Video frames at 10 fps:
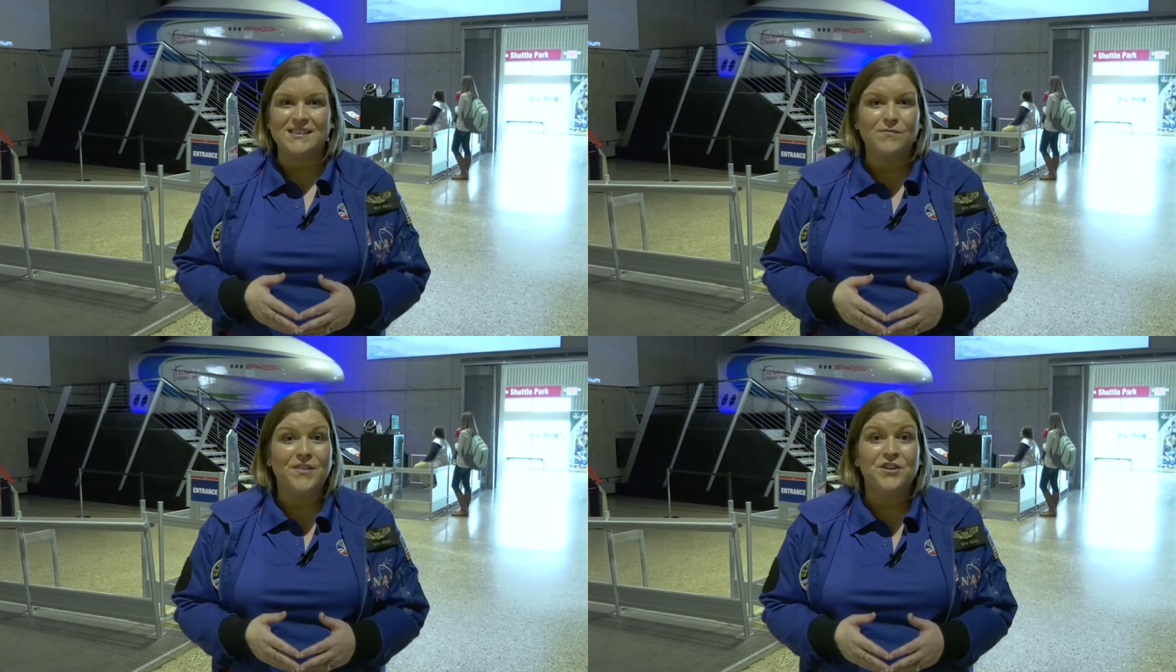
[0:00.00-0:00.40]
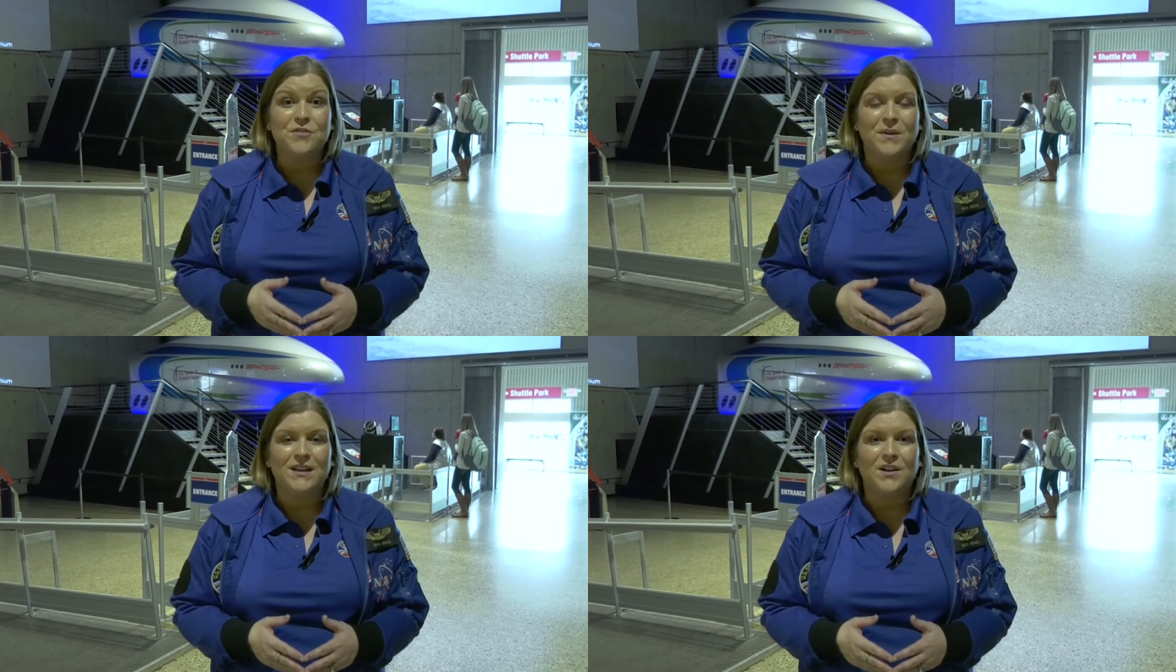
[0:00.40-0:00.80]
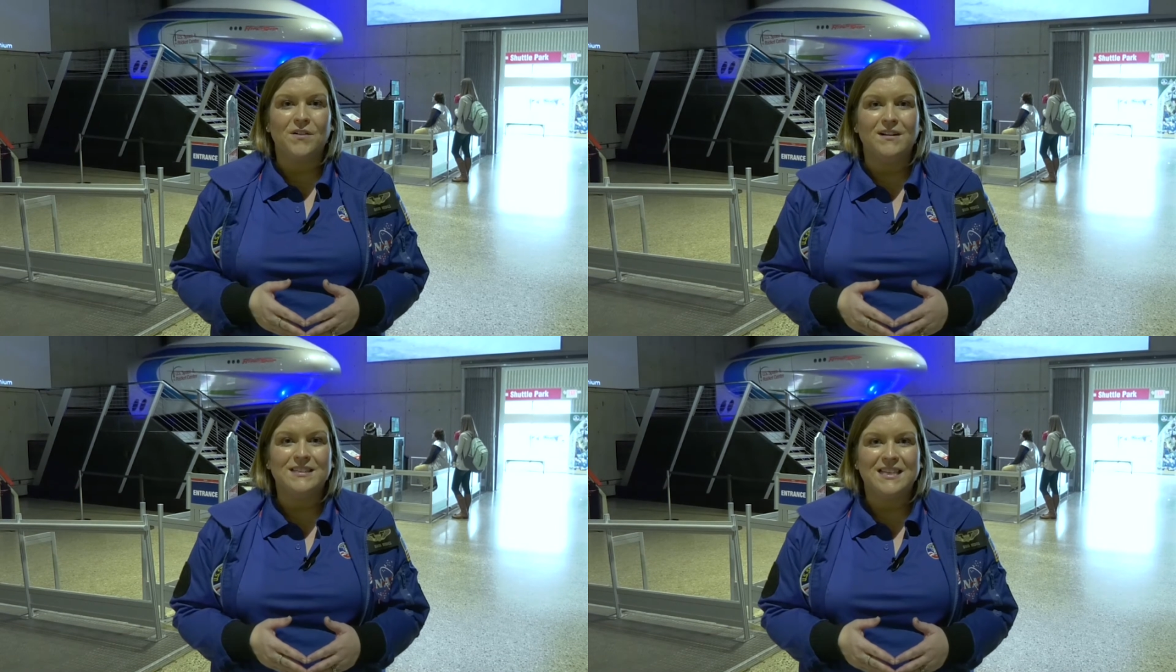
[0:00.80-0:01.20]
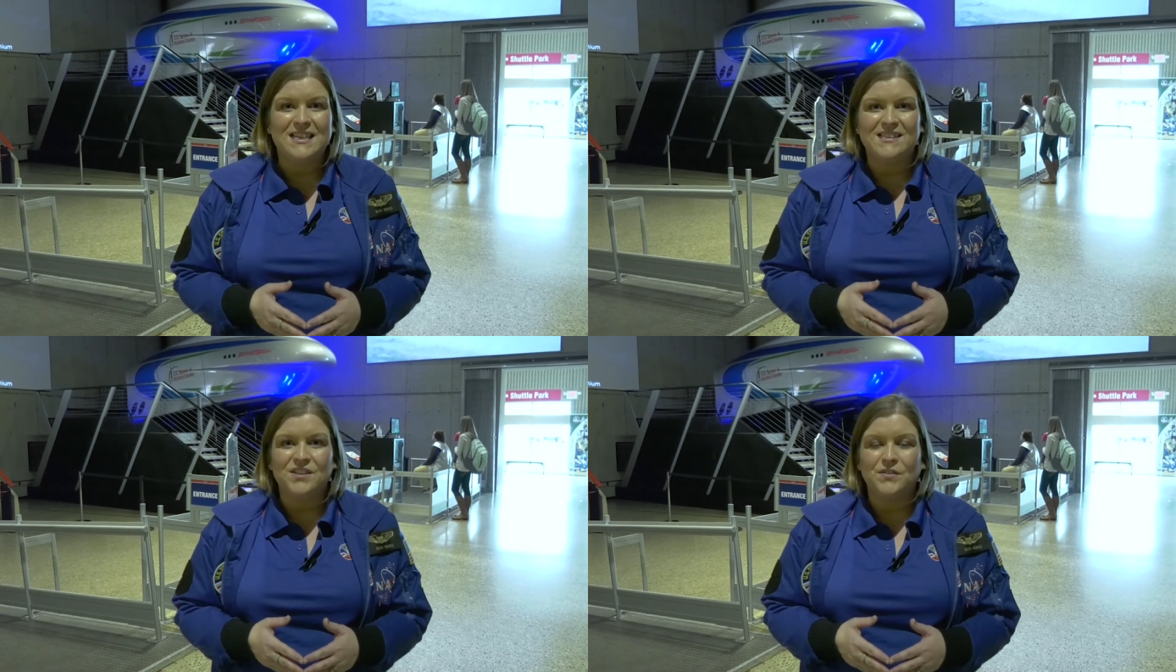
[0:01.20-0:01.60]
So whether you want to go out to
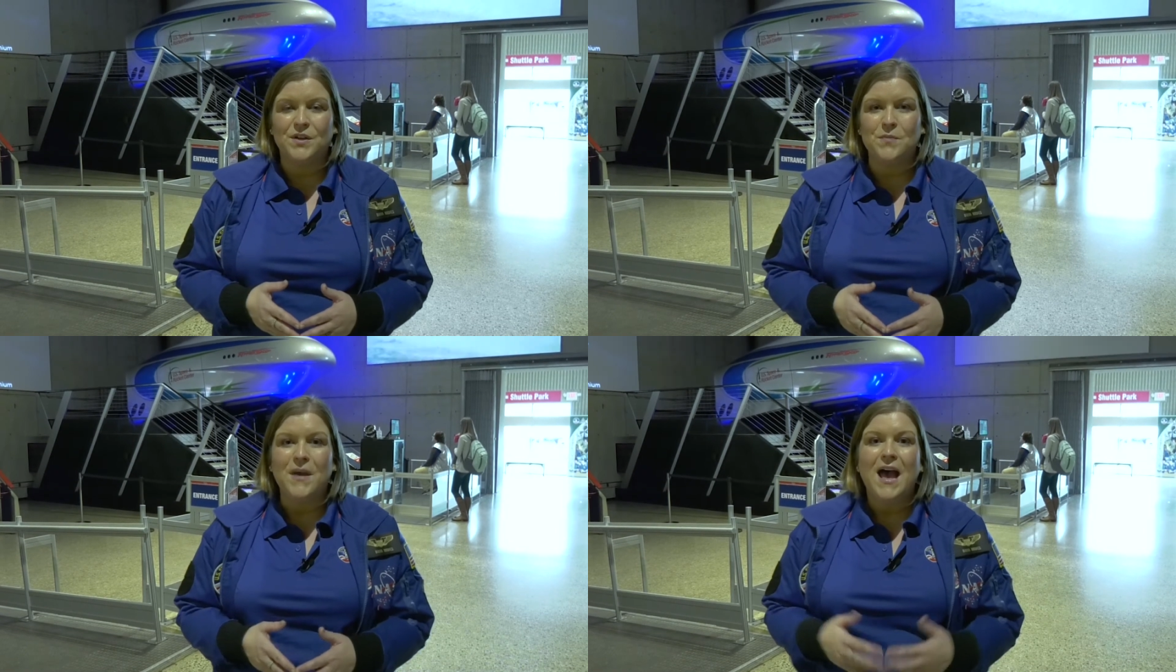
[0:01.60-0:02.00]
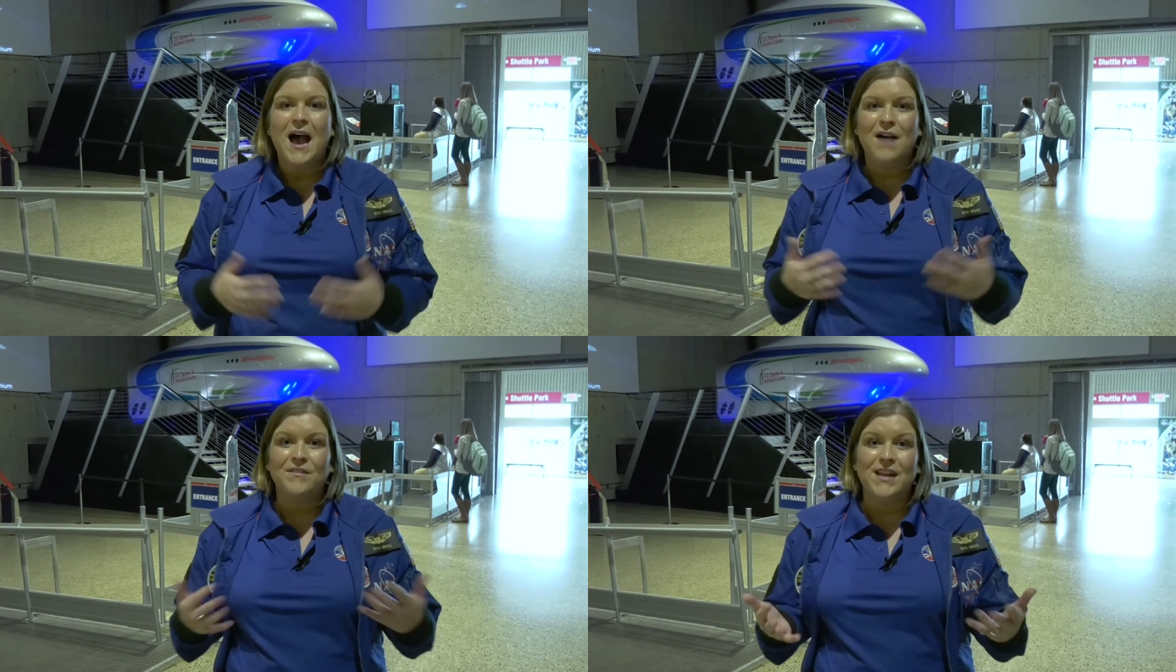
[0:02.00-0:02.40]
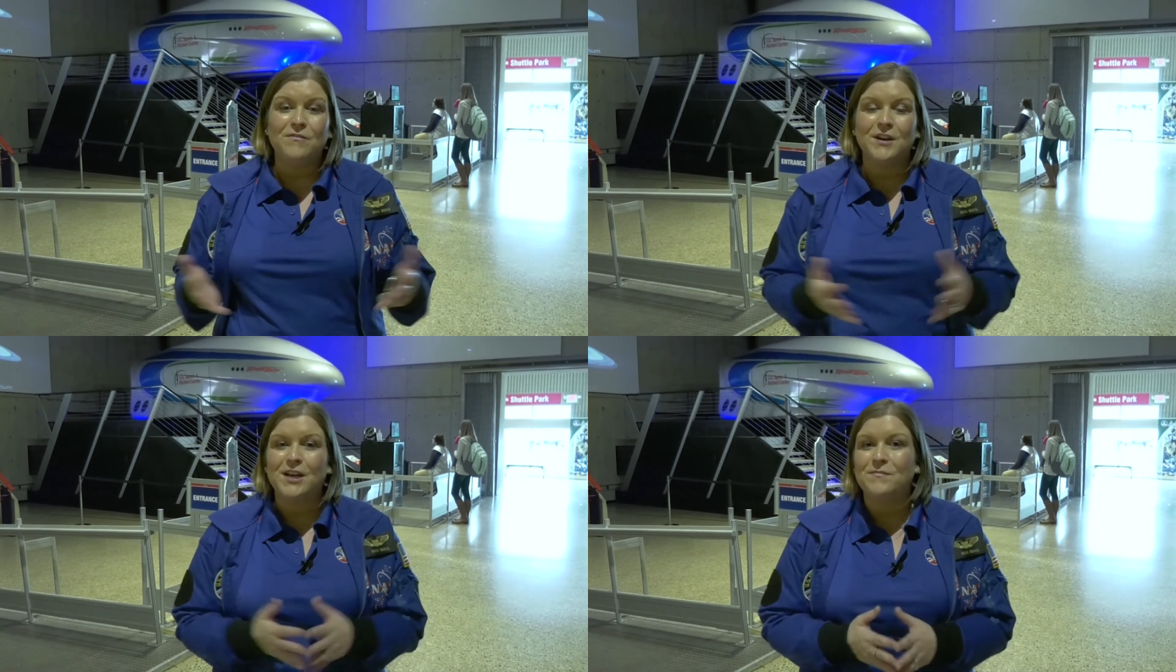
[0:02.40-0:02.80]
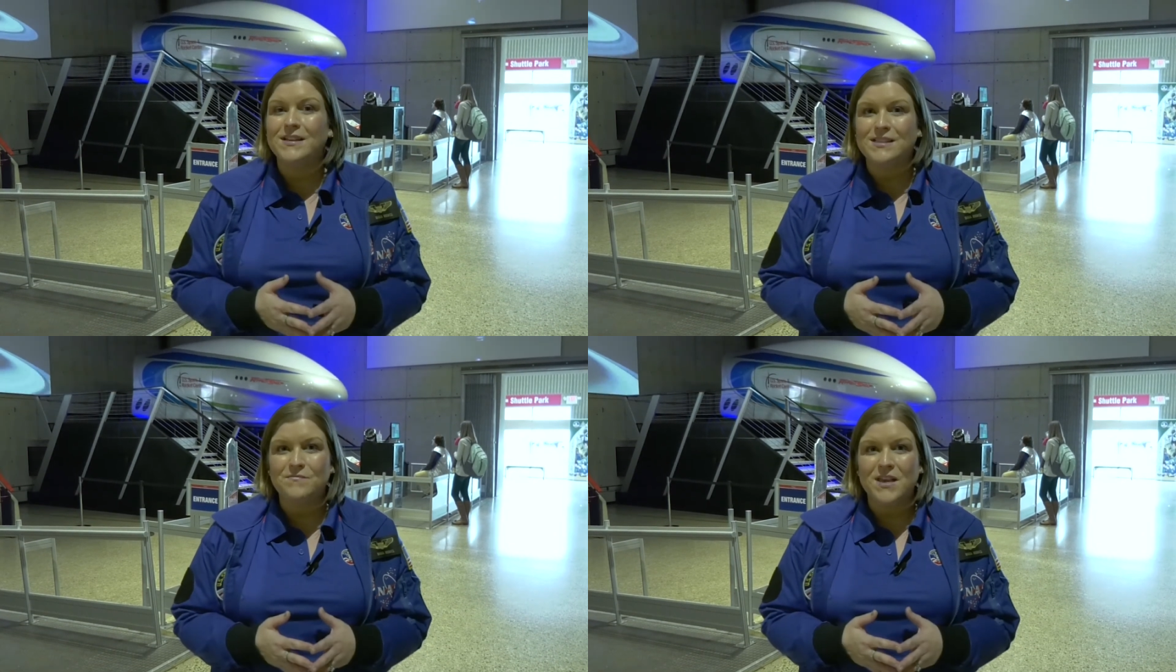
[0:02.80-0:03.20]
eat as a group, have a network and
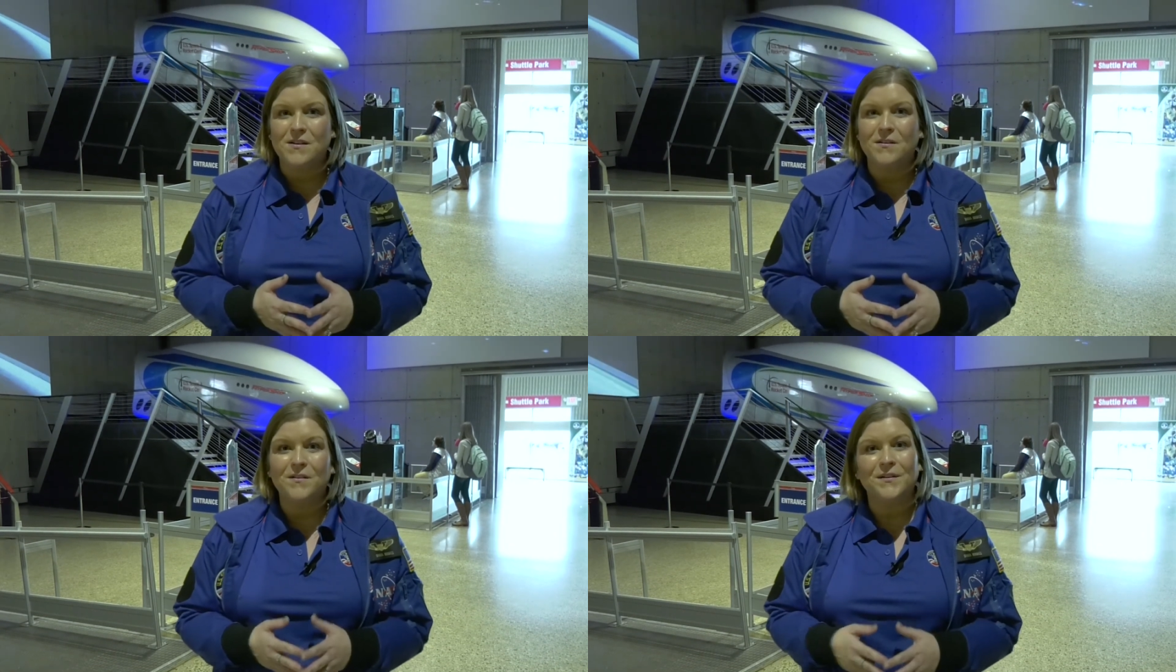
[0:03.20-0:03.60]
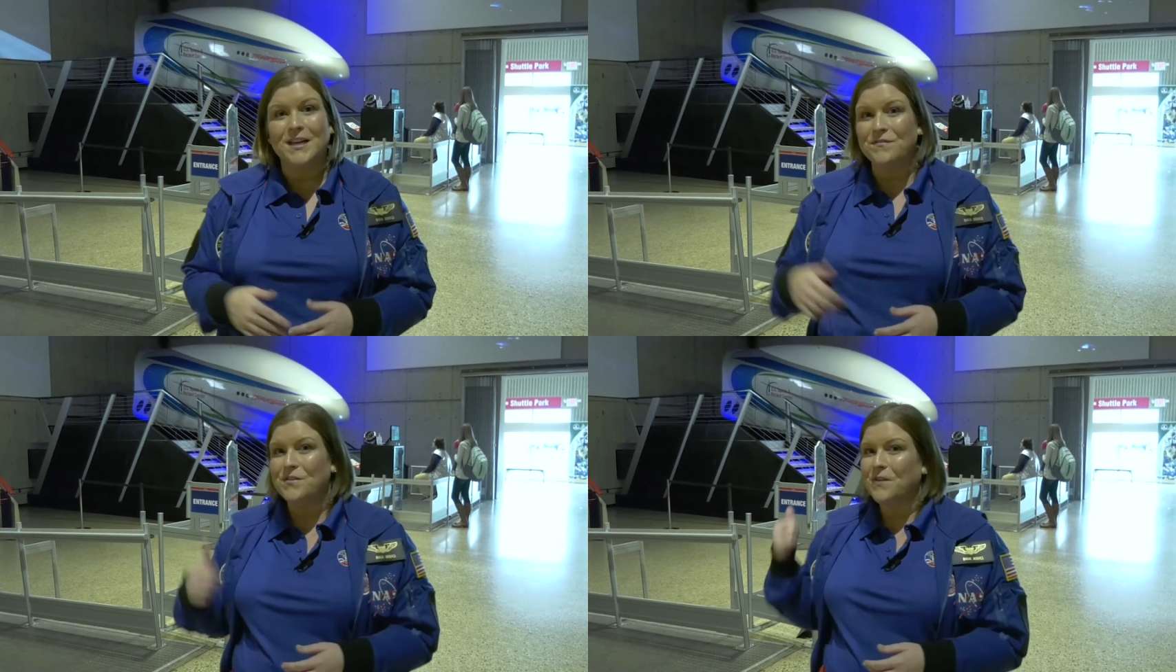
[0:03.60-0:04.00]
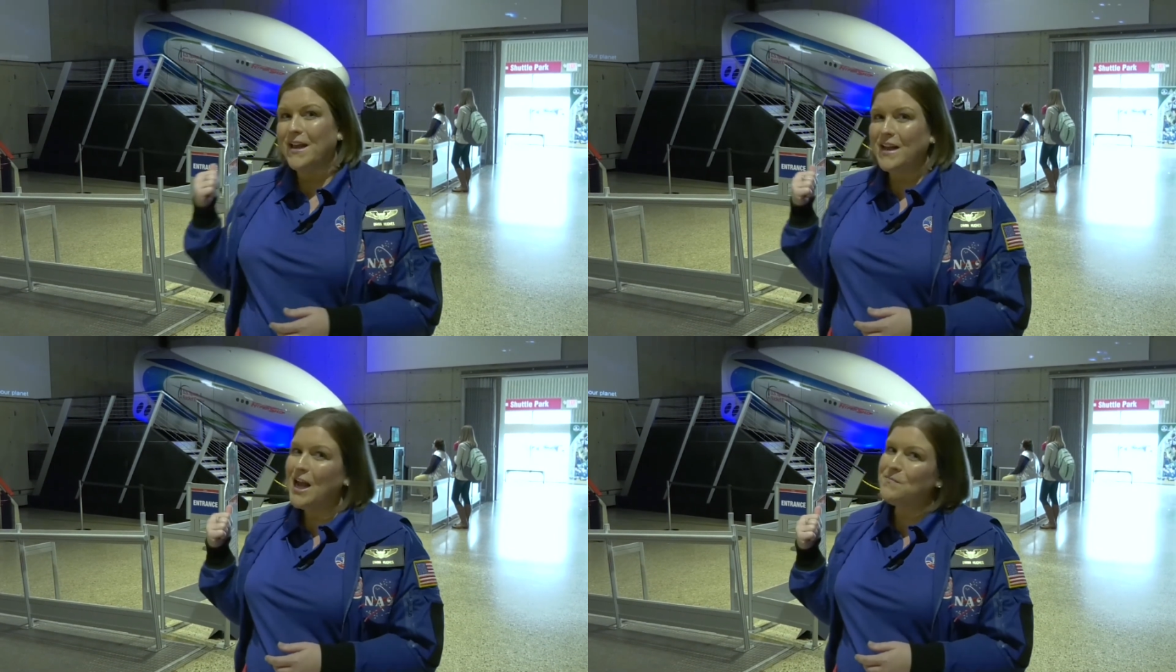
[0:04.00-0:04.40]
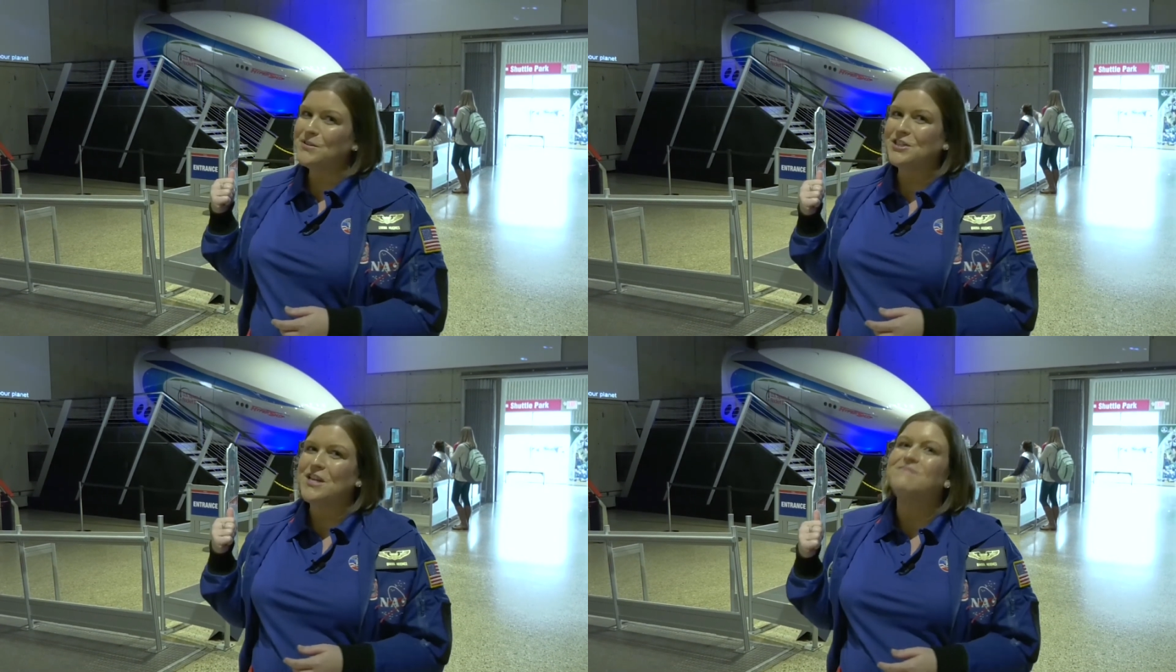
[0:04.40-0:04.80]
mix and mingle, or even ride a
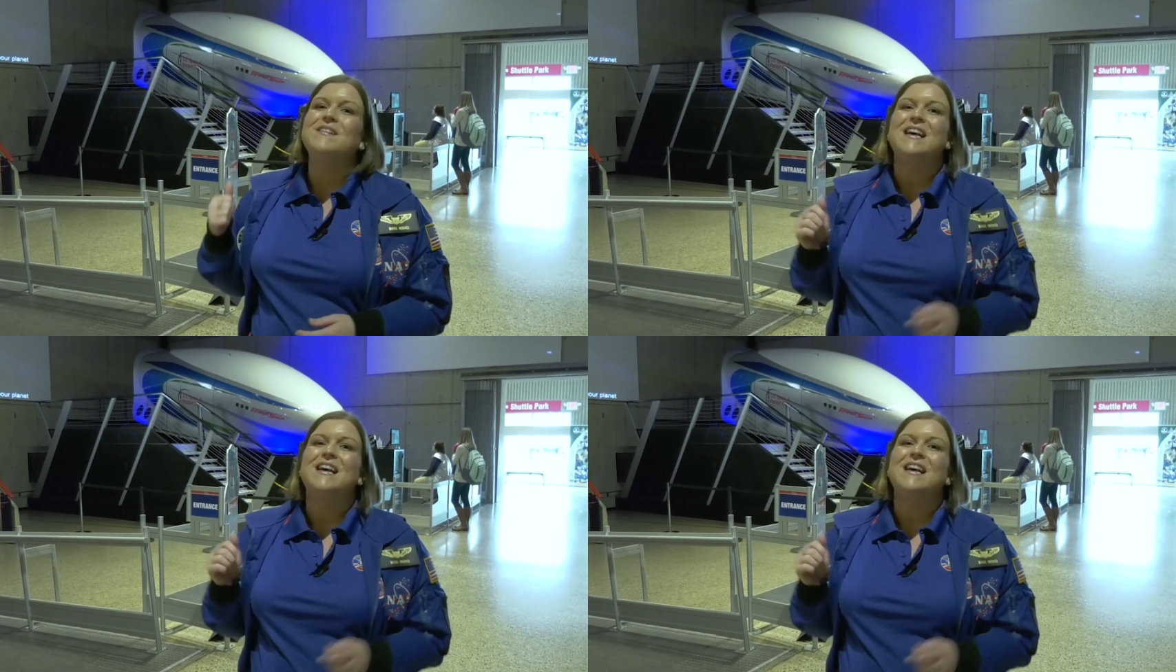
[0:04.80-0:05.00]
hypership,